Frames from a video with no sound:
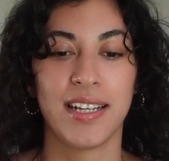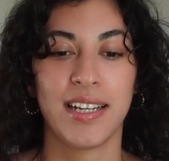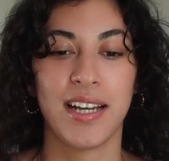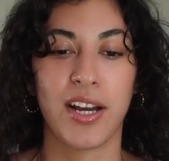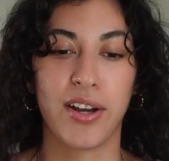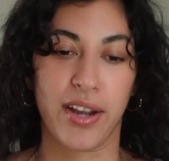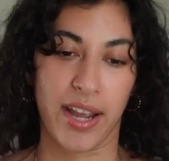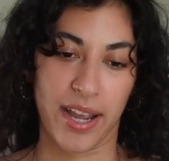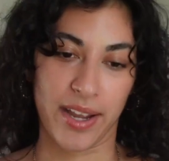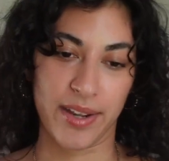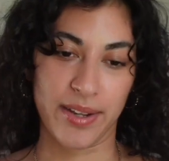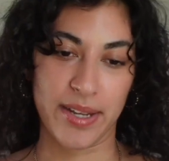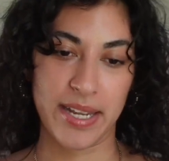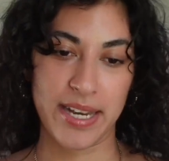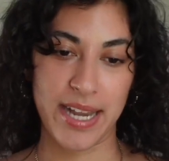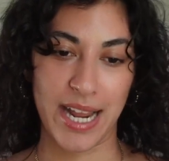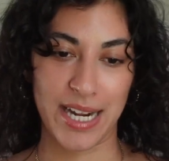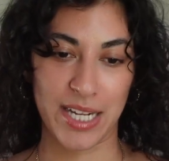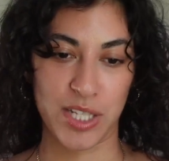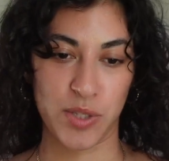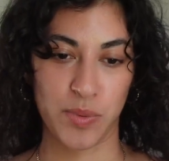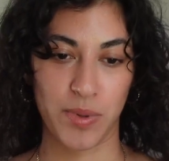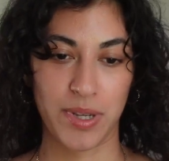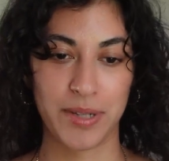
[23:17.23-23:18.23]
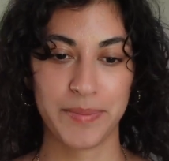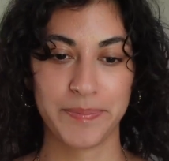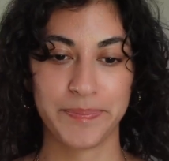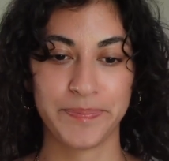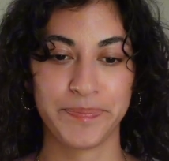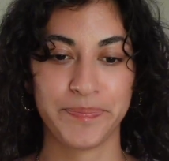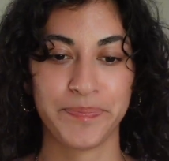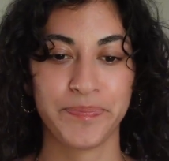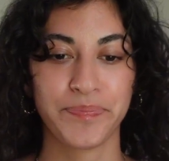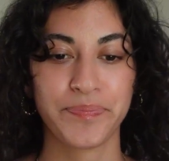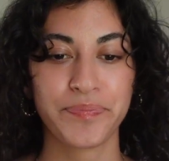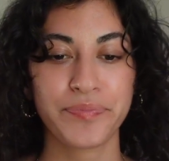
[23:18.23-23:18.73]
Okay, next one.
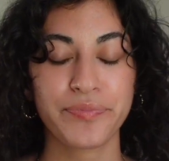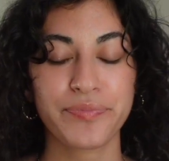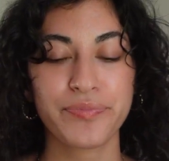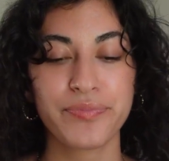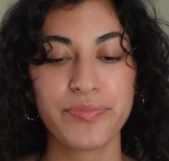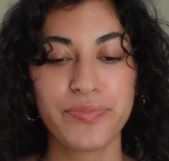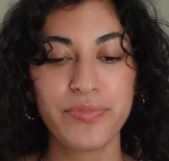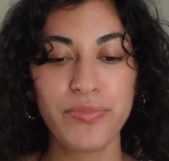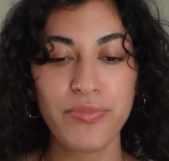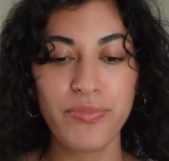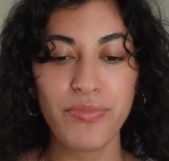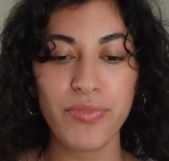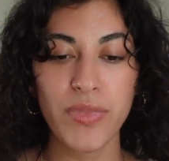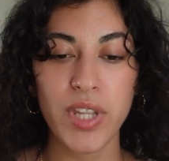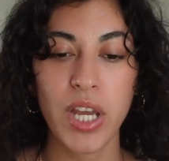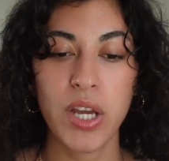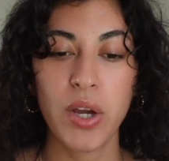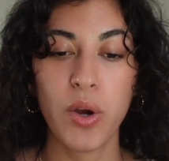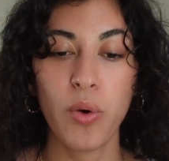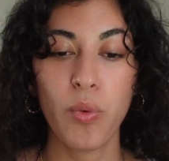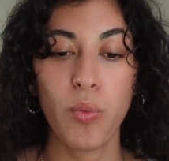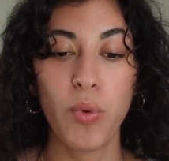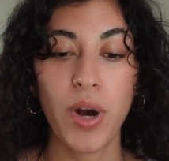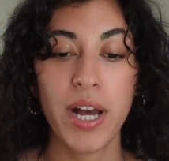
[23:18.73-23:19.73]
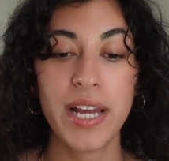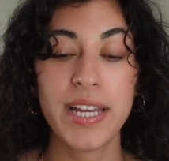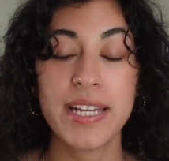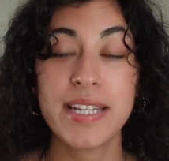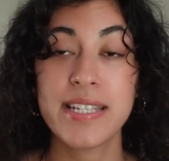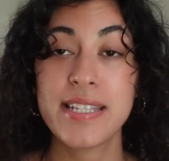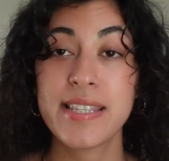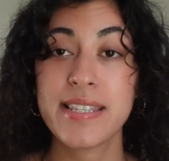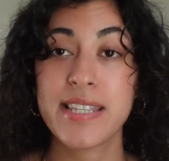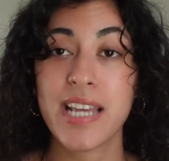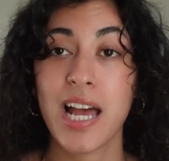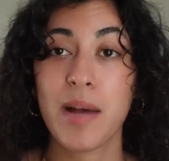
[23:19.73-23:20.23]
What
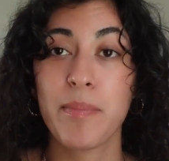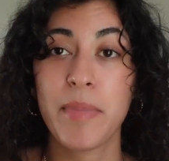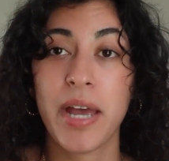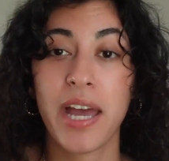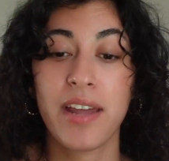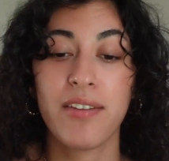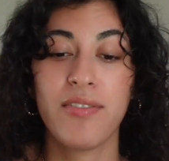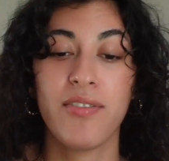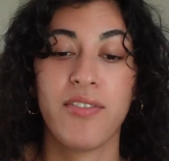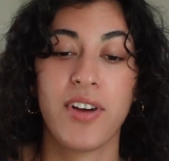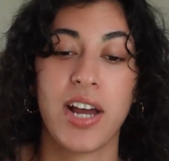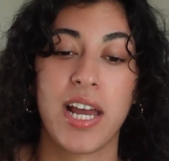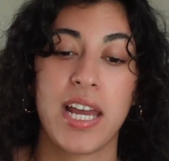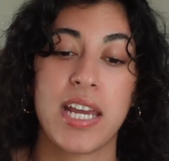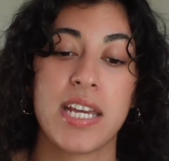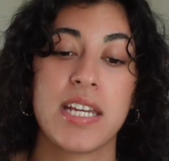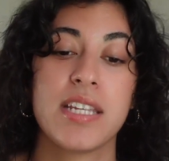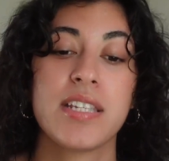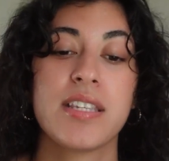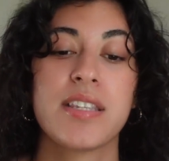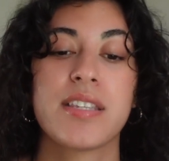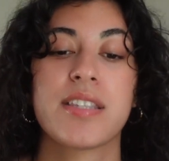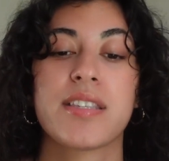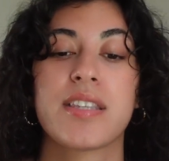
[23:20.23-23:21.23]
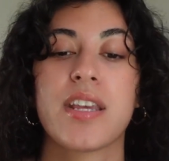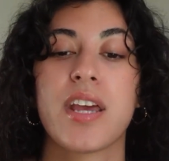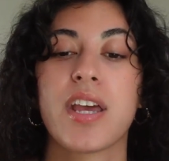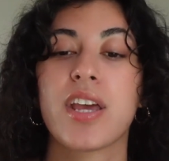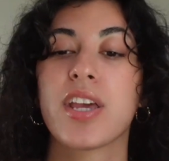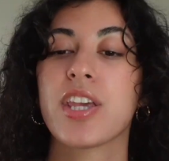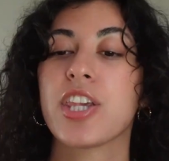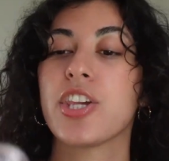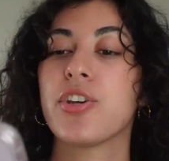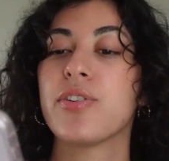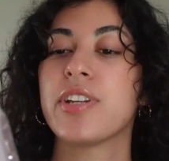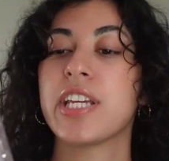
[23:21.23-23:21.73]
is some advice
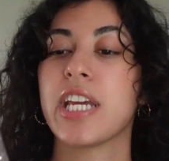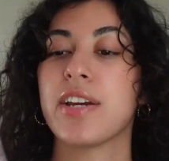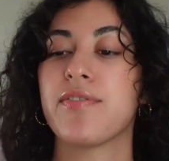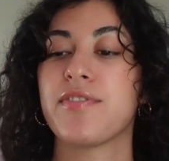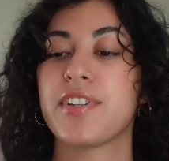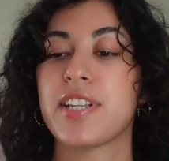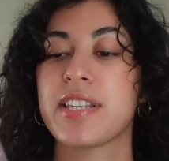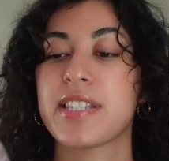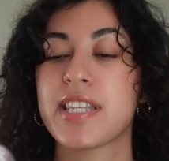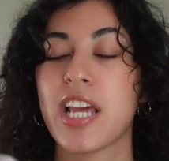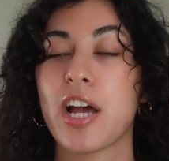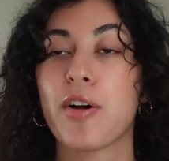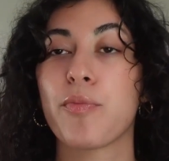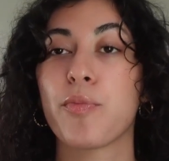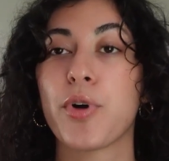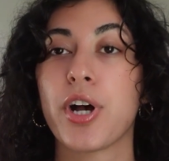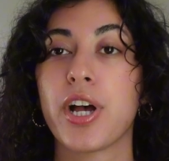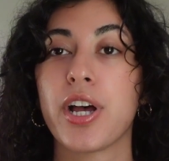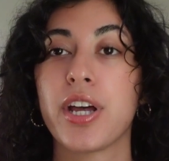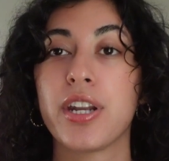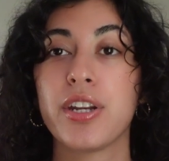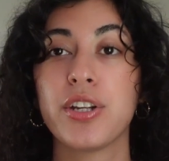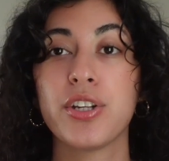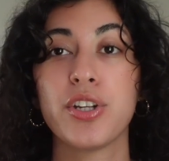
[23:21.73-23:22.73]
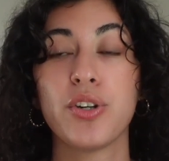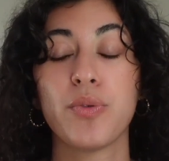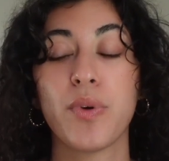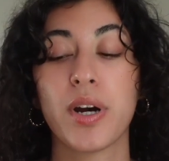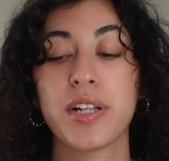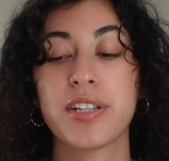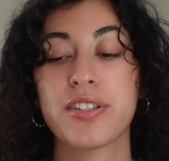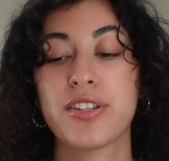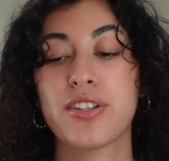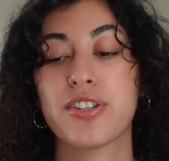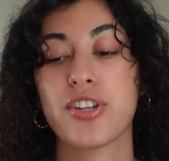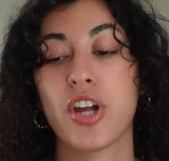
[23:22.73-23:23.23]
you'd give to someone who
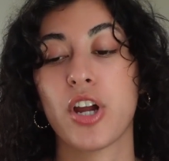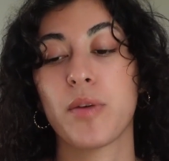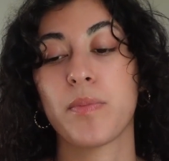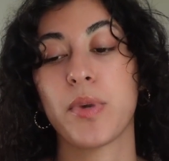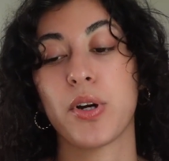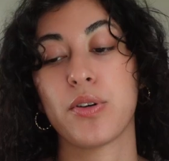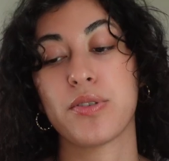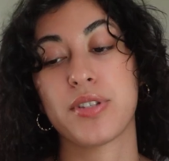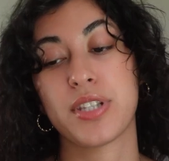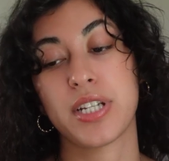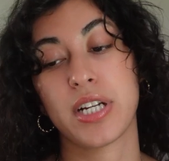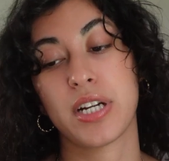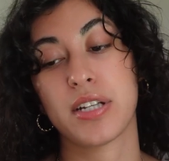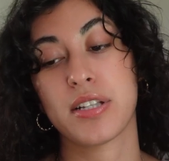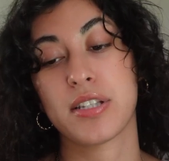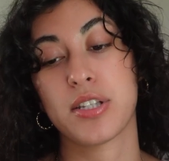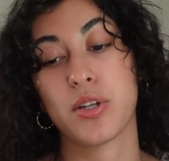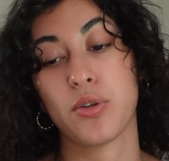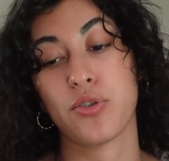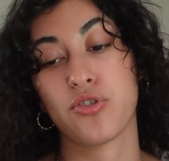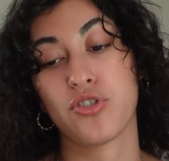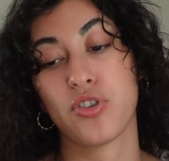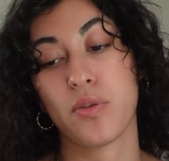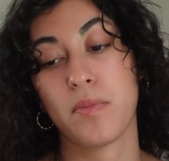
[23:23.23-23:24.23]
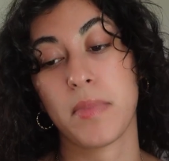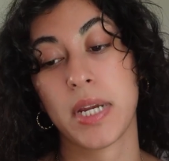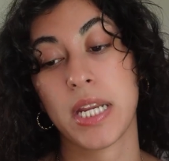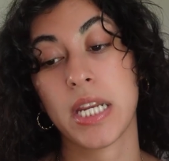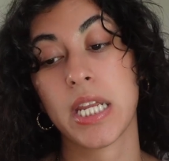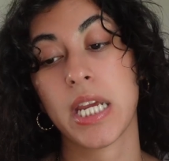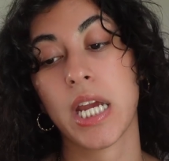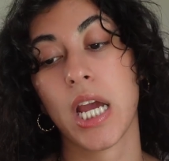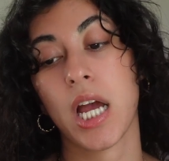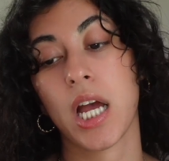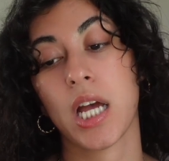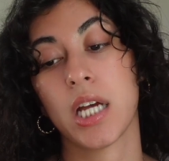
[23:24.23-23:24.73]
wants to start posting on social
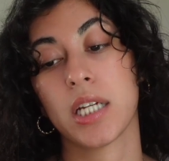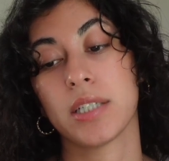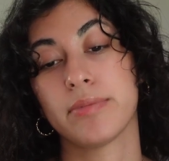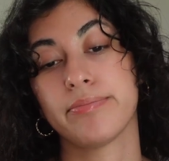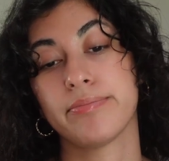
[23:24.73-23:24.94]
media?